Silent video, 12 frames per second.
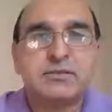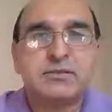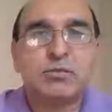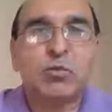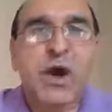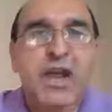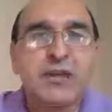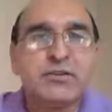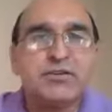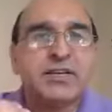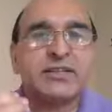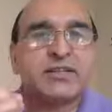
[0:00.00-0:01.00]
Why
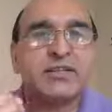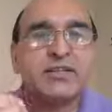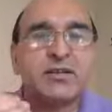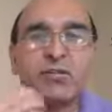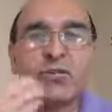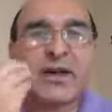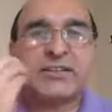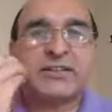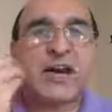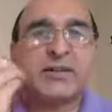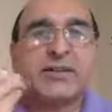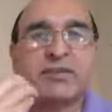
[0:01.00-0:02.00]
just we are
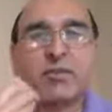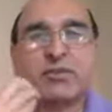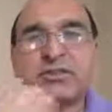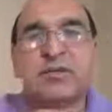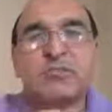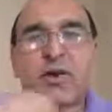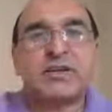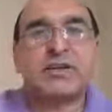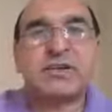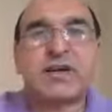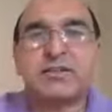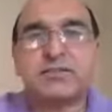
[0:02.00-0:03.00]
talking about them, why
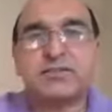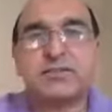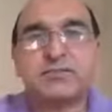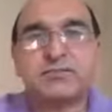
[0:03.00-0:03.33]
not others?